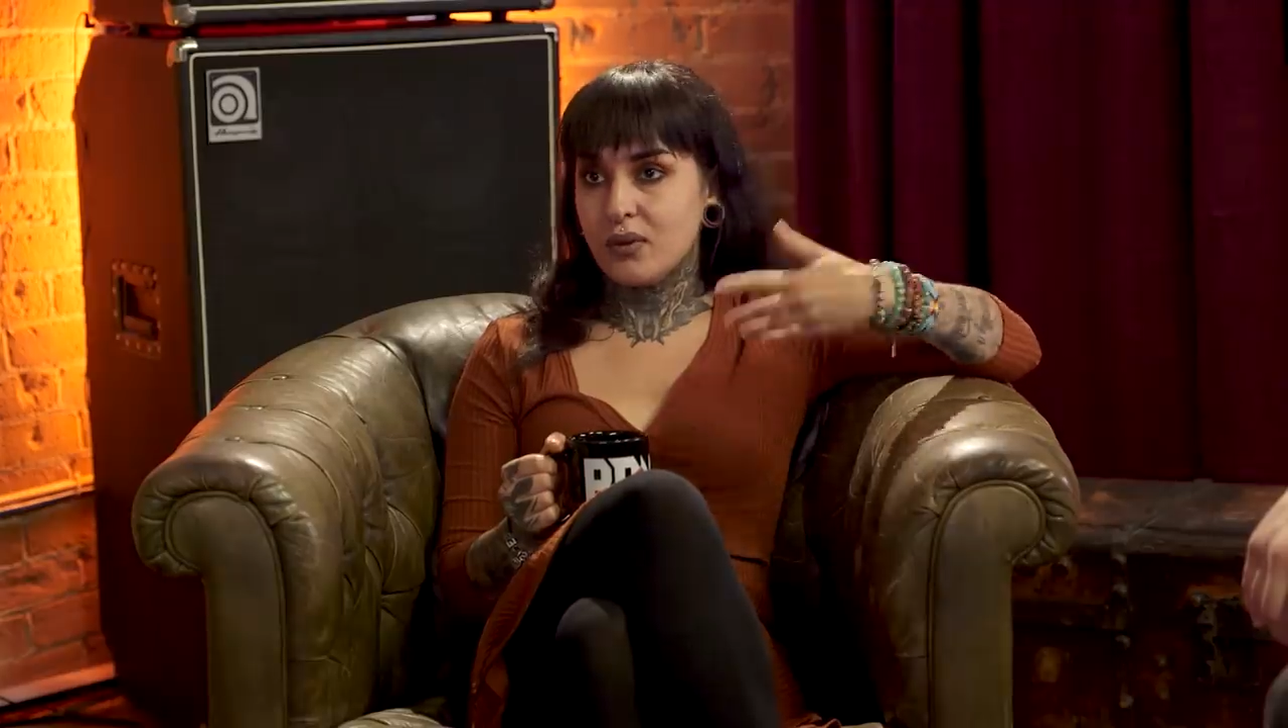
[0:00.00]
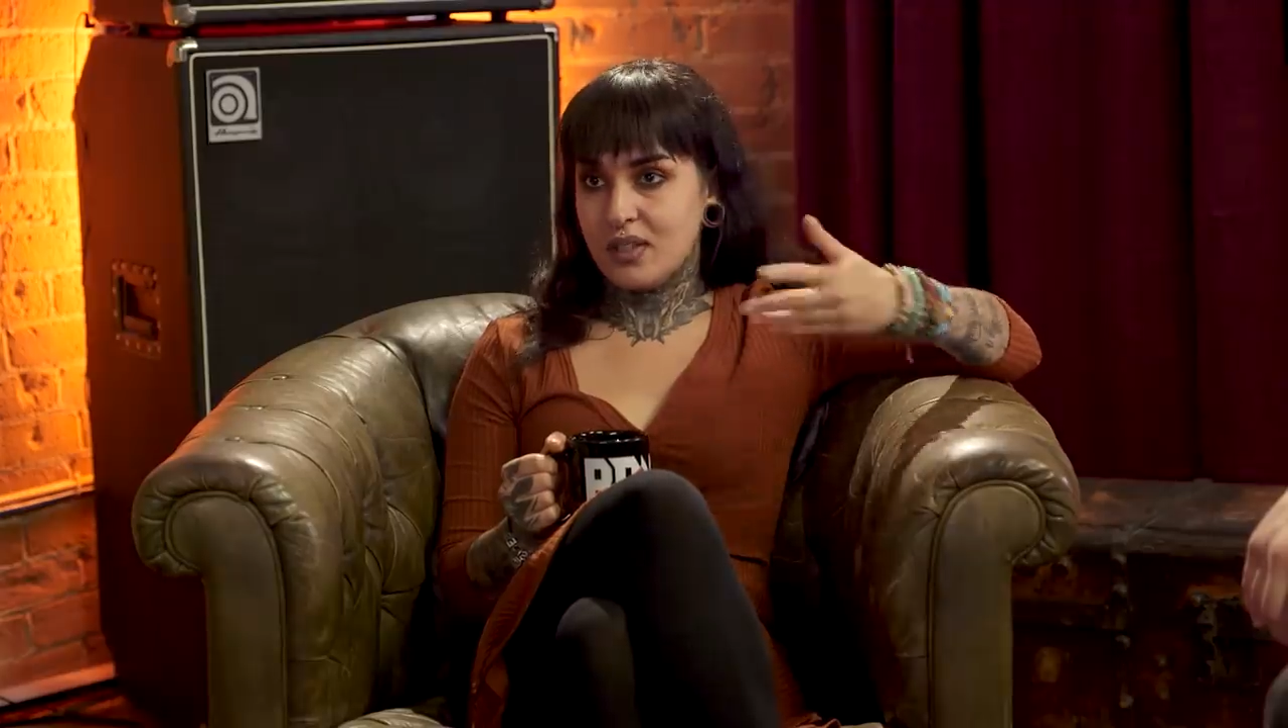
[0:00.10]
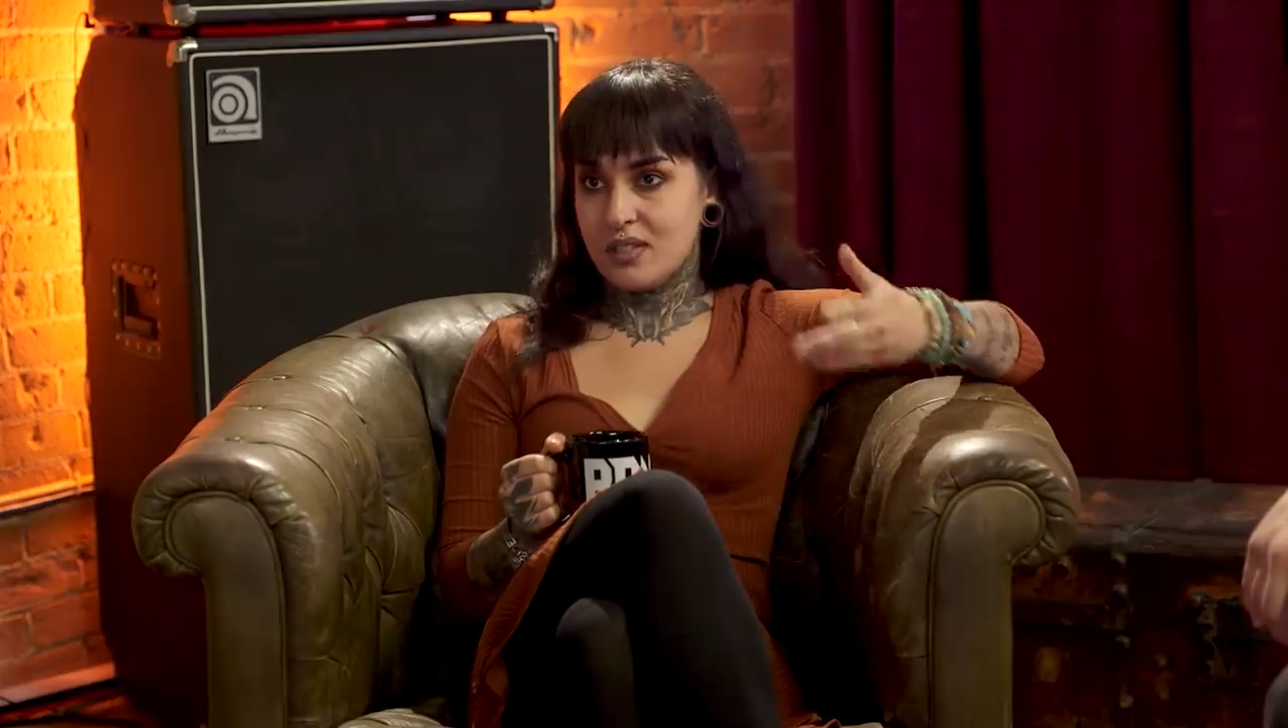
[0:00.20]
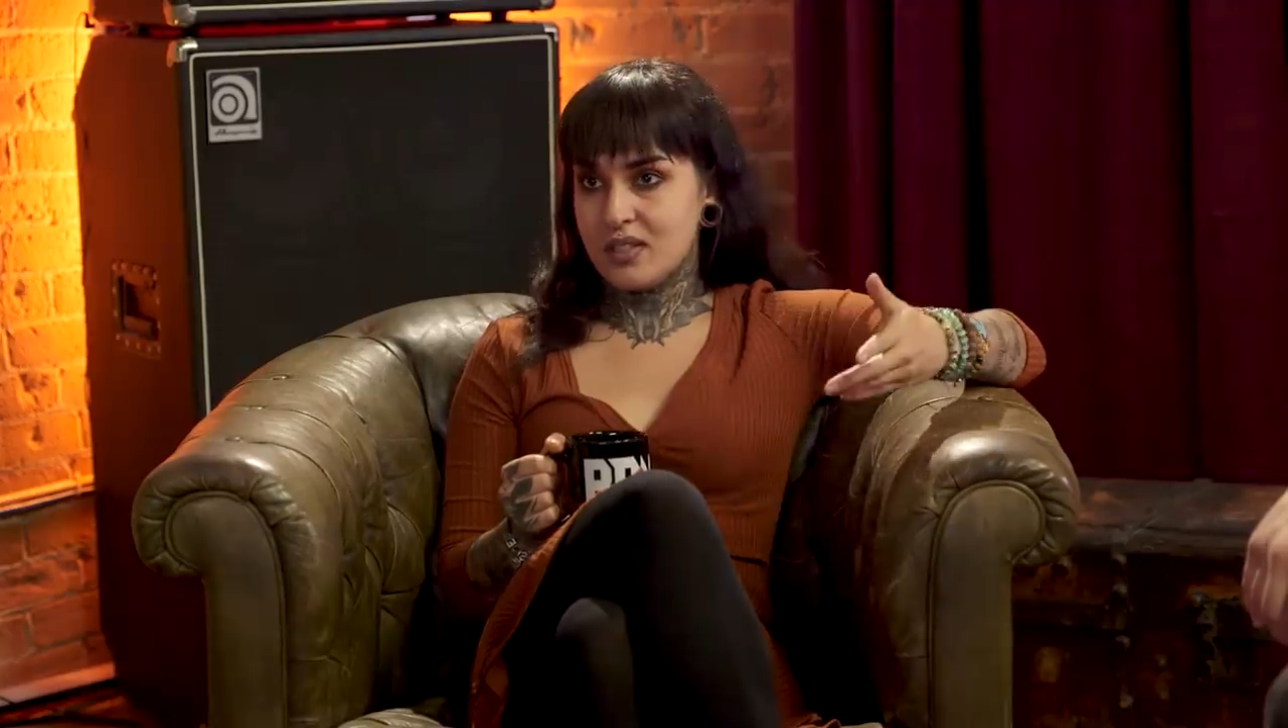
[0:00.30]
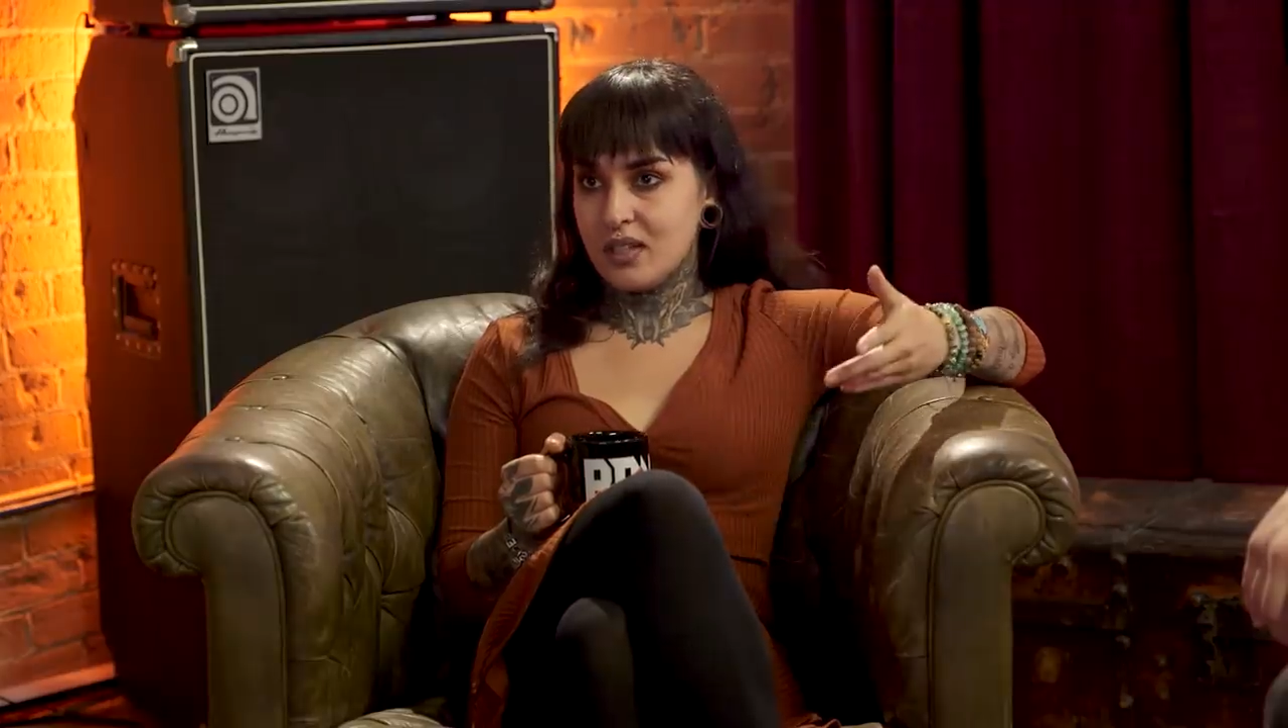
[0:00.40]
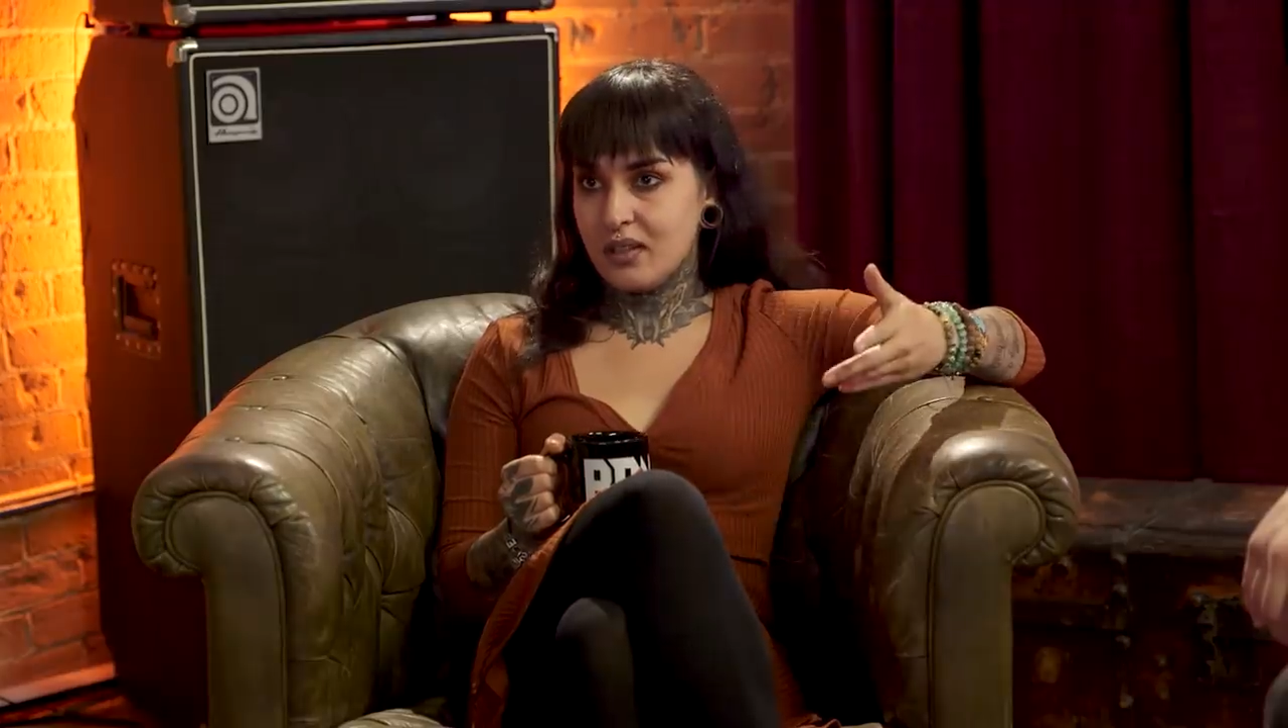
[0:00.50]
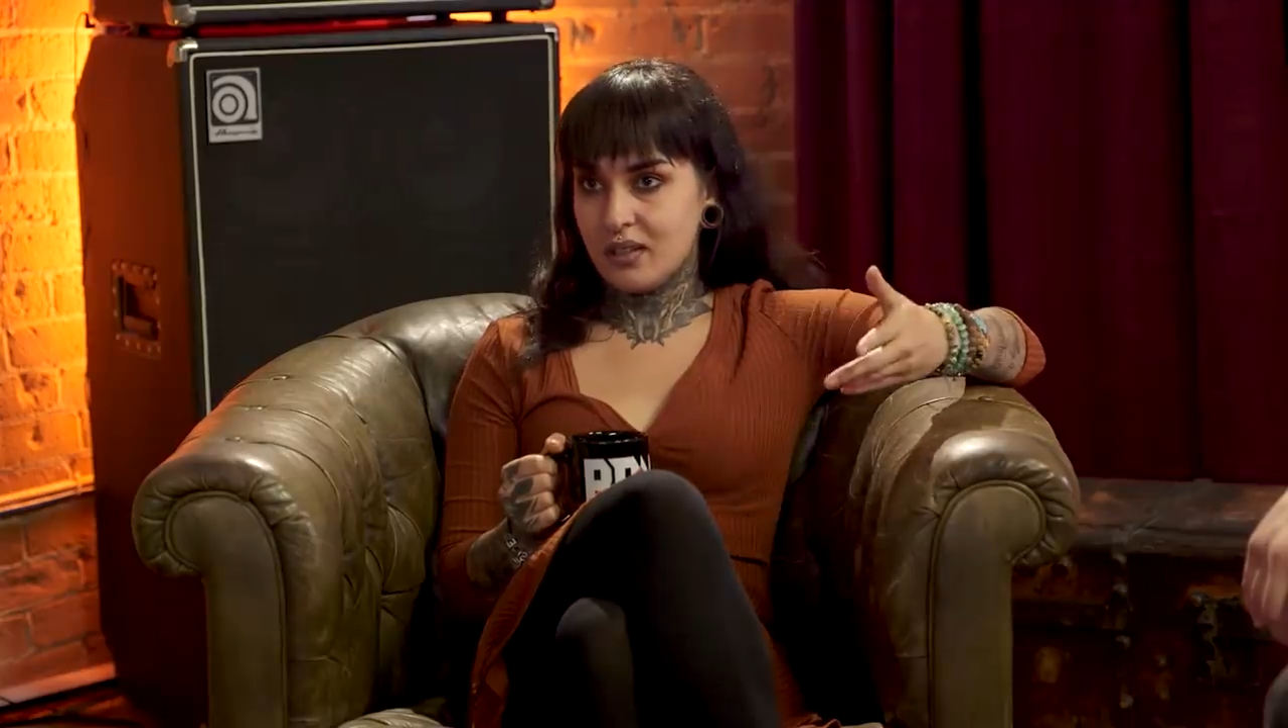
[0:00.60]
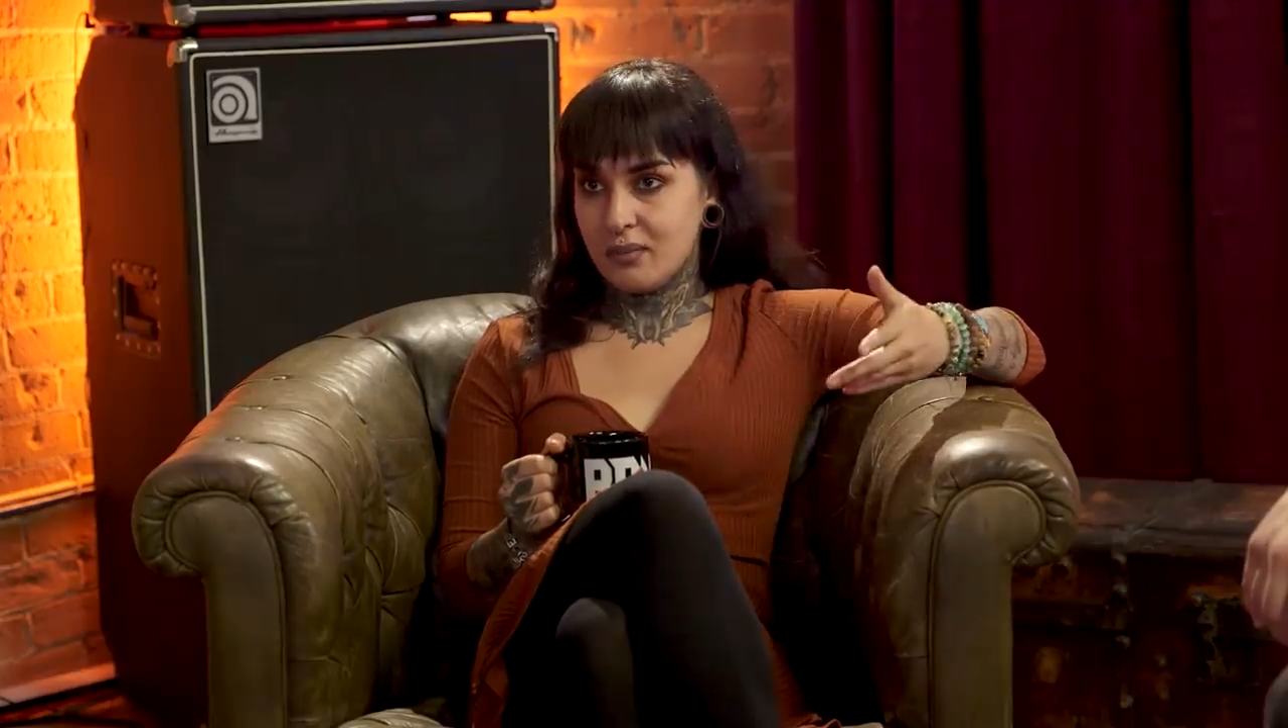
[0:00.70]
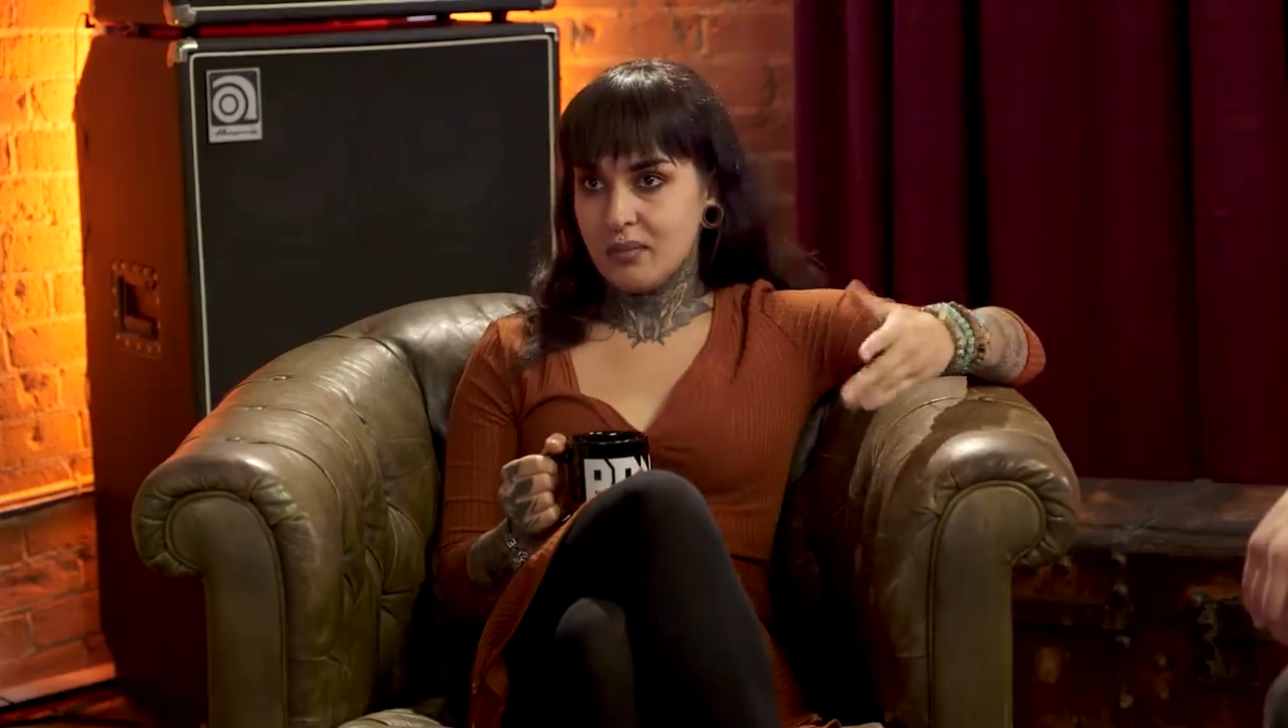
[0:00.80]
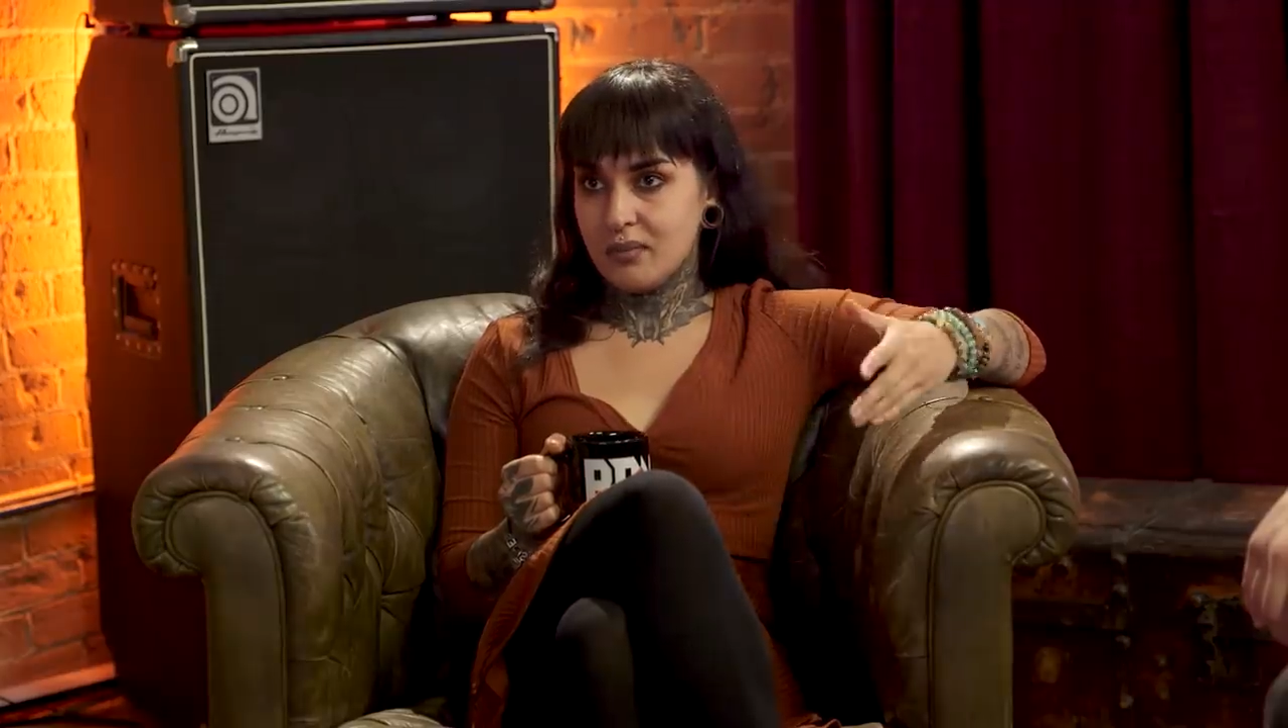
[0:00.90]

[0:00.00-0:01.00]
and sing them.